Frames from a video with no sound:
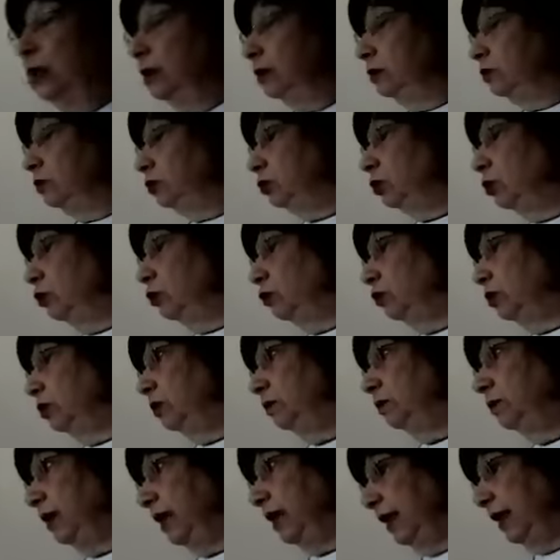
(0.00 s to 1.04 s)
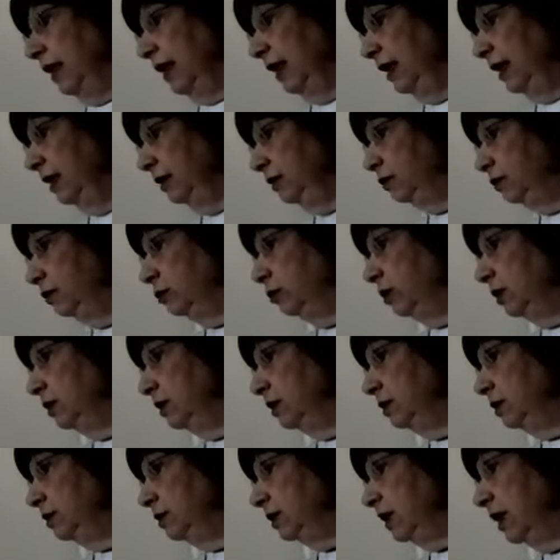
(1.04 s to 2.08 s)
So my answer in
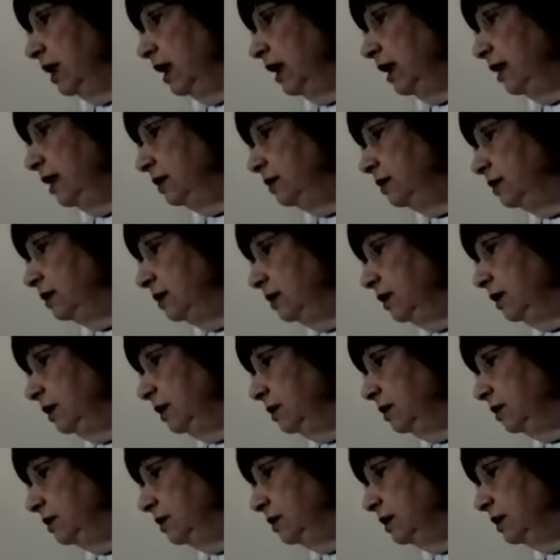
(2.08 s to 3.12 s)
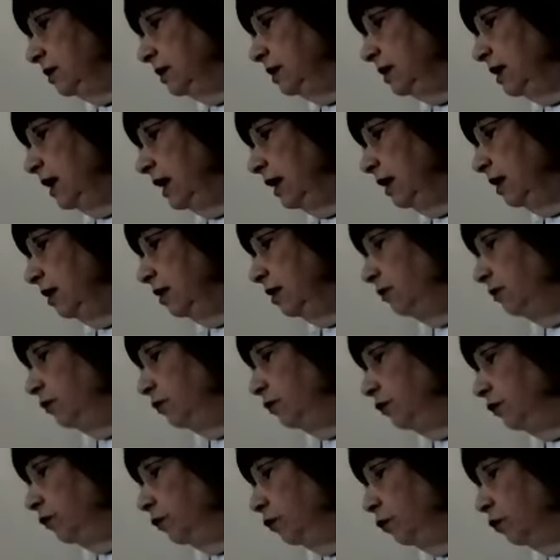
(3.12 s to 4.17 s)
this case is negative
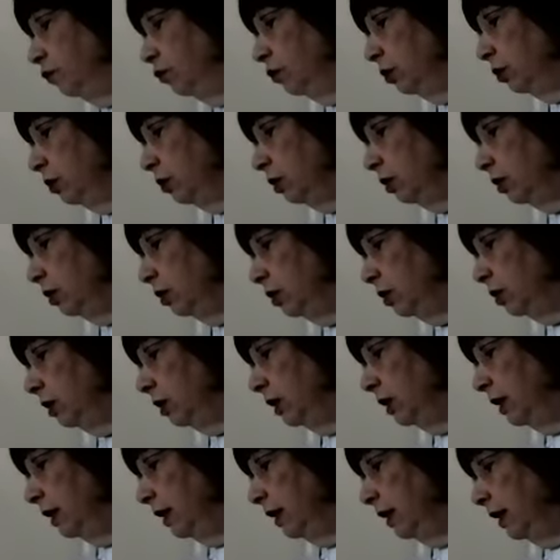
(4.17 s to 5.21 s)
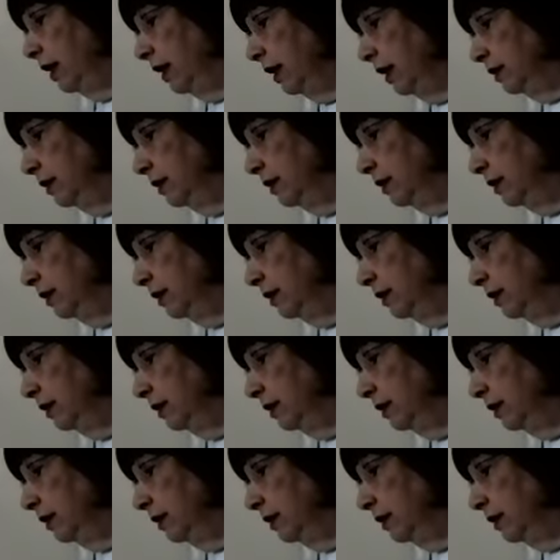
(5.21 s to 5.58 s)
4 and